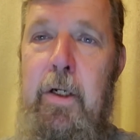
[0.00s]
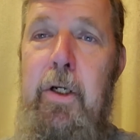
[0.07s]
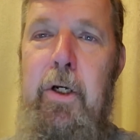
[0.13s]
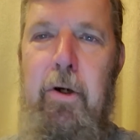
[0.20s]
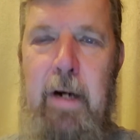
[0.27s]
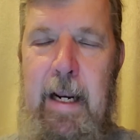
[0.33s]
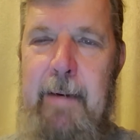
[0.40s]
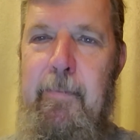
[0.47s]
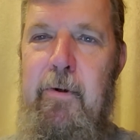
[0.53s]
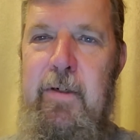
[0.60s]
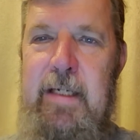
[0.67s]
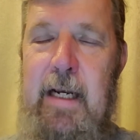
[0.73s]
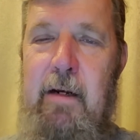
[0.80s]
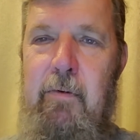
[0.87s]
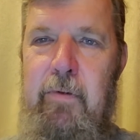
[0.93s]
your
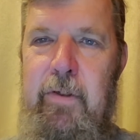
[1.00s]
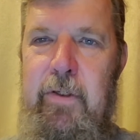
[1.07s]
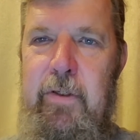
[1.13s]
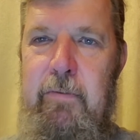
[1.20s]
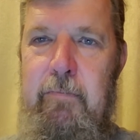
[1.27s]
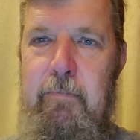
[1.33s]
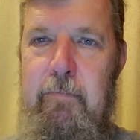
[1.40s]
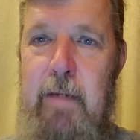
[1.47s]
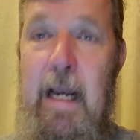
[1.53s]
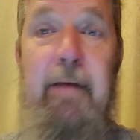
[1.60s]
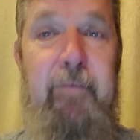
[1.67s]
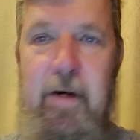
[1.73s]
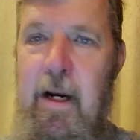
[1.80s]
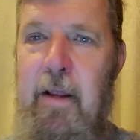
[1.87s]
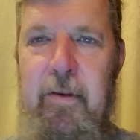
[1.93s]
neighbor's house,
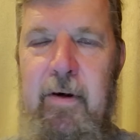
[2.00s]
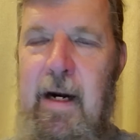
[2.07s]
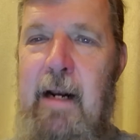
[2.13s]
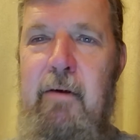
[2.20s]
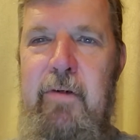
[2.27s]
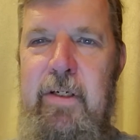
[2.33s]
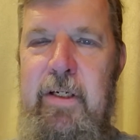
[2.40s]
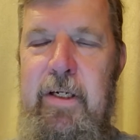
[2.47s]
every other house